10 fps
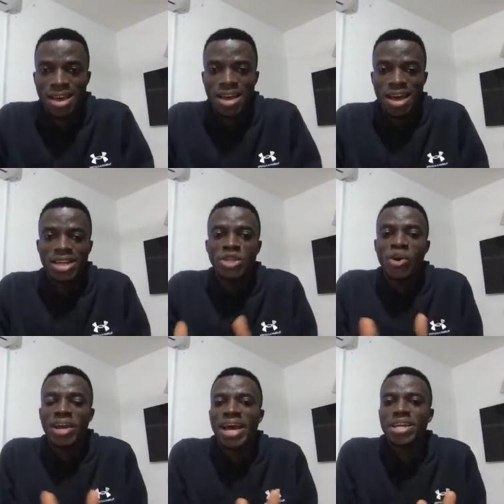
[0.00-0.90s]
and you are
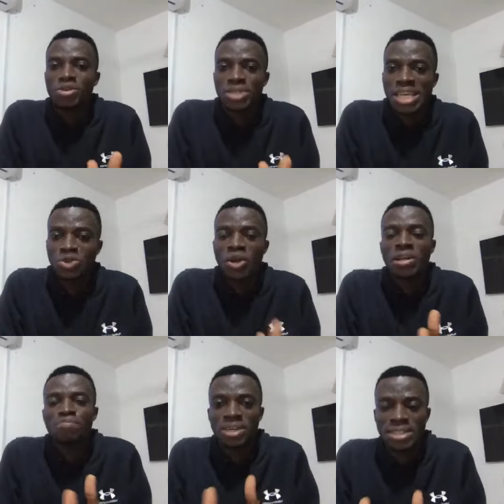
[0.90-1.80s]
the head of state, you are the
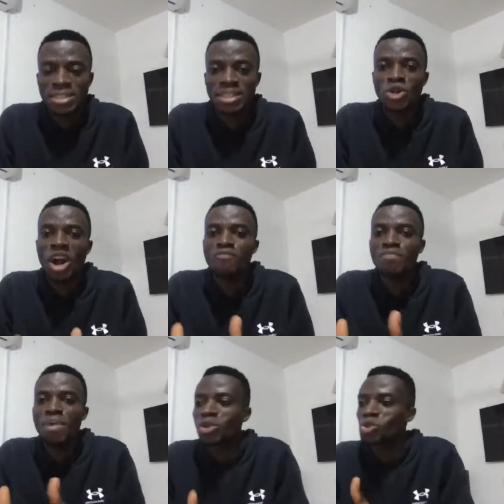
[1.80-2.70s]
president, you have
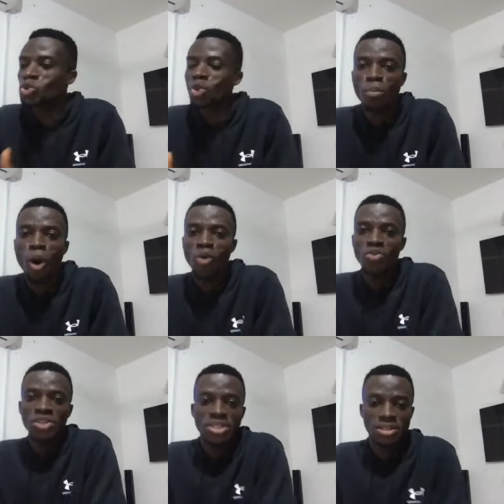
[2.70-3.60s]
power to stop all
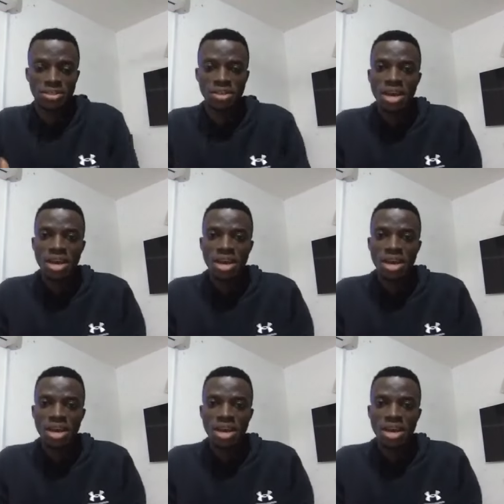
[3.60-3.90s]
these things.